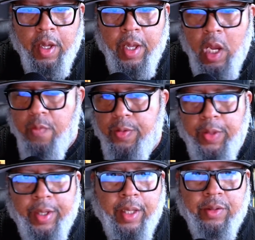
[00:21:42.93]

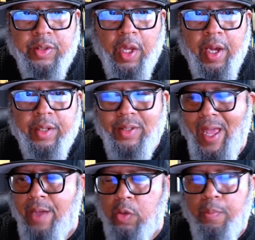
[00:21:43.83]
everything that is done is
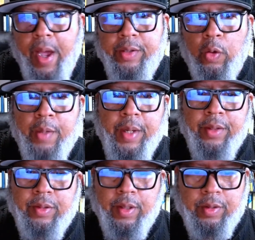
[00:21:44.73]
handled by an automated
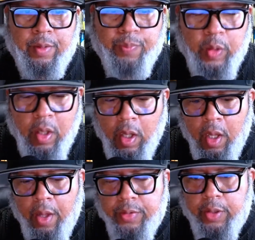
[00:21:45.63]
system.
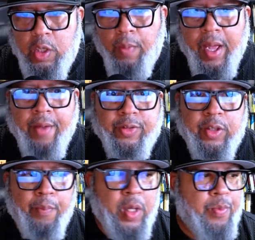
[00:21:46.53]
So you might have
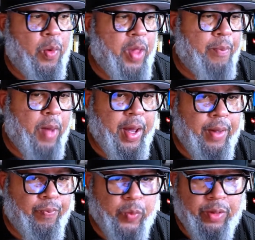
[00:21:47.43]
some people that might
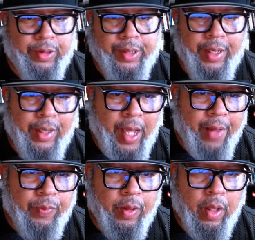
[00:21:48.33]
sit in
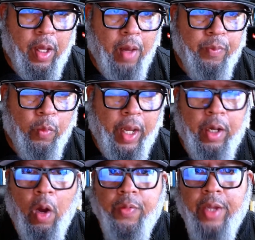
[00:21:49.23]
that, what I
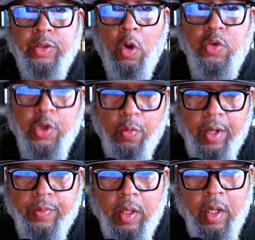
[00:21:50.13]
call that
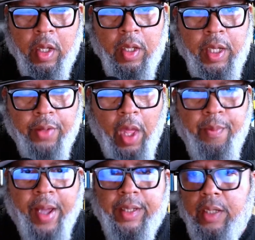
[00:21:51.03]
nurturing, and they
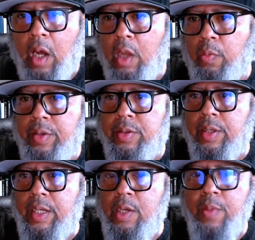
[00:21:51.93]
might get all the way
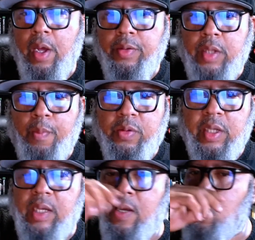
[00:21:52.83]
to email number
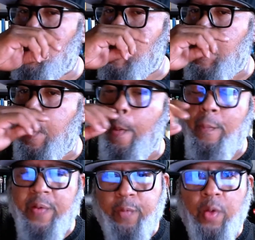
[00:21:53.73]
10
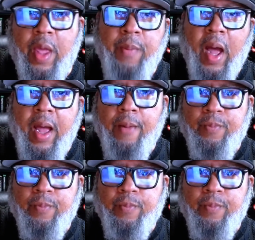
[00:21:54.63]
before they buy.